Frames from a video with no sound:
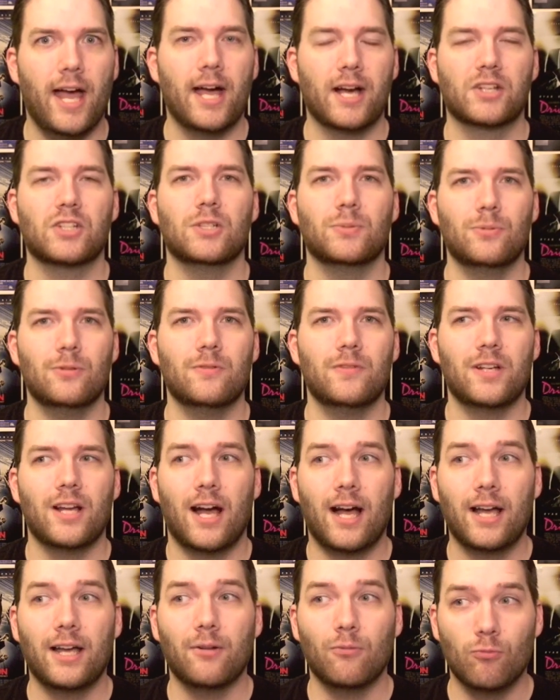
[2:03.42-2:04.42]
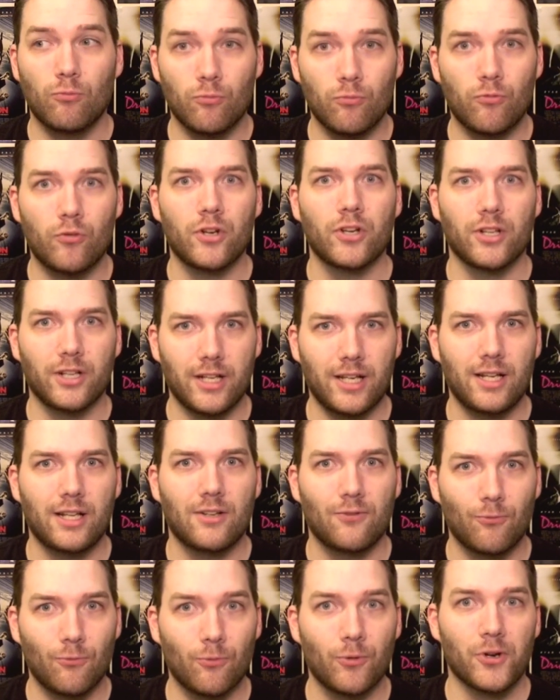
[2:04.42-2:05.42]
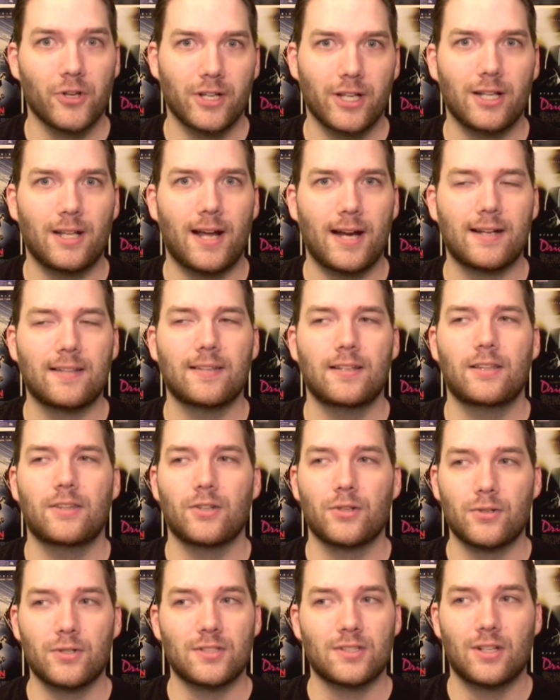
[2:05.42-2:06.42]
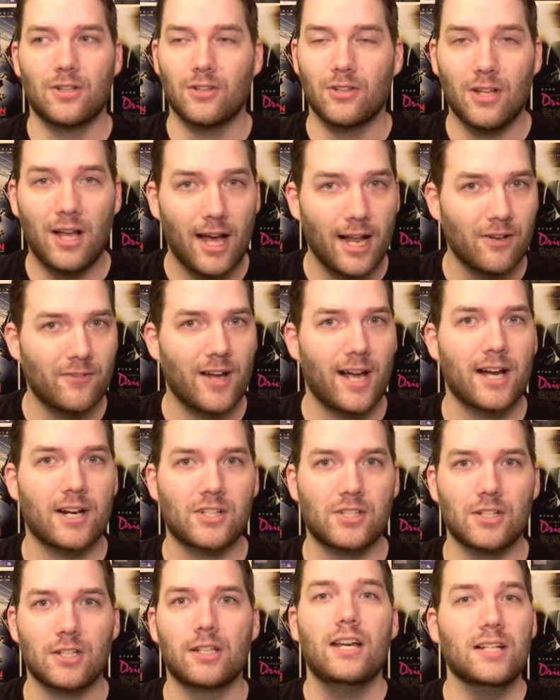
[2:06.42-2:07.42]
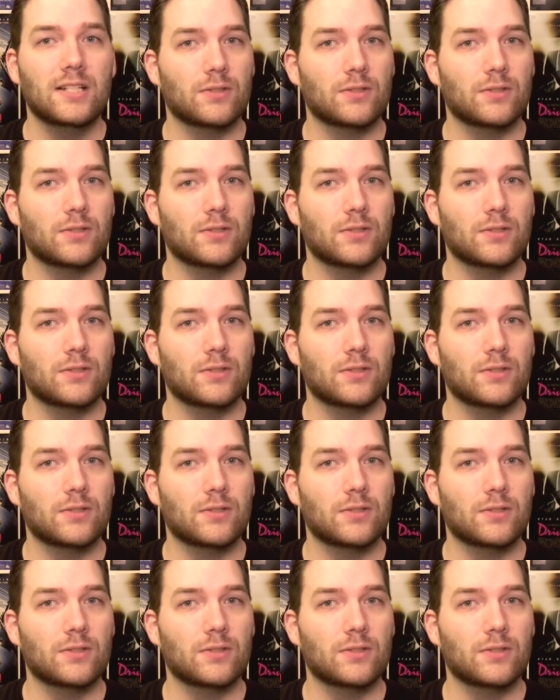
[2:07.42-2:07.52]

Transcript: action movie. I really, really liked it. There is a lot of action.